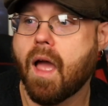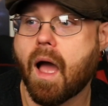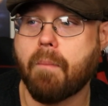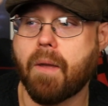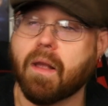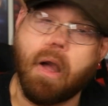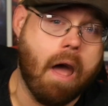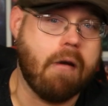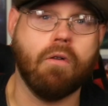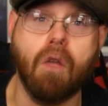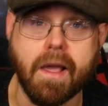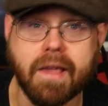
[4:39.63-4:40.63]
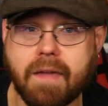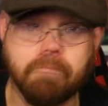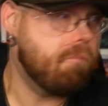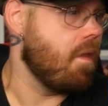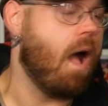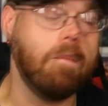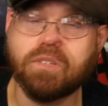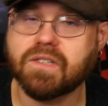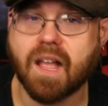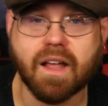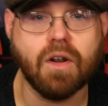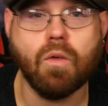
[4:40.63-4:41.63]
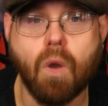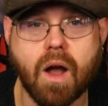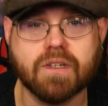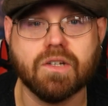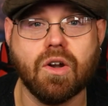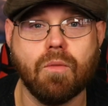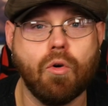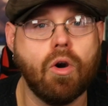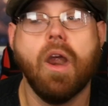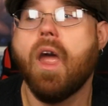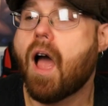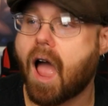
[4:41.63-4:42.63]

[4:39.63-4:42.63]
I'm like, I don't like it. I'm just not going to watch it no more.